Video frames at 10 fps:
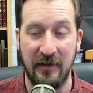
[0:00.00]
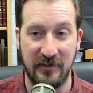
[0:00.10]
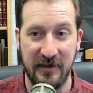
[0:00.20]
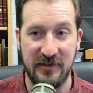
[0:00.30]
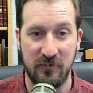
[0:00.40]
at
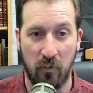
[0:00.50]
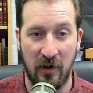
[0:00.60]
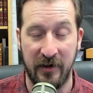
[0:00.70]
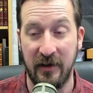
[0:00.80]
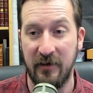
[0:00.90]
least
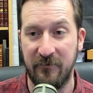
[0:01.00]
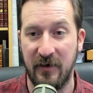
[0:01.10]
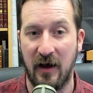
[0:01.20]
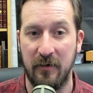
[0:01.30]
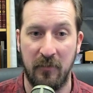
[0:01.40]
one, if
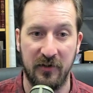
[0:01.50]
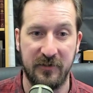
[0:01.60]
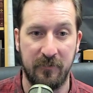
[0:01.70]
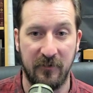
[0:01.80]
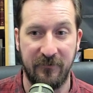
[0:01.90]
not
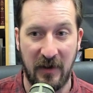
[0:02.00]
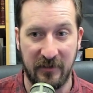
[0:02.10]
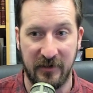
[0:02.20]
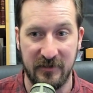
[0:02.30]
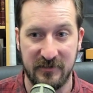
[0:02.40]
multiple,
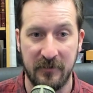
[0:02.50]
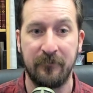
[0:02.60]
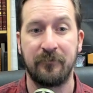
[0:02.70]
felonies.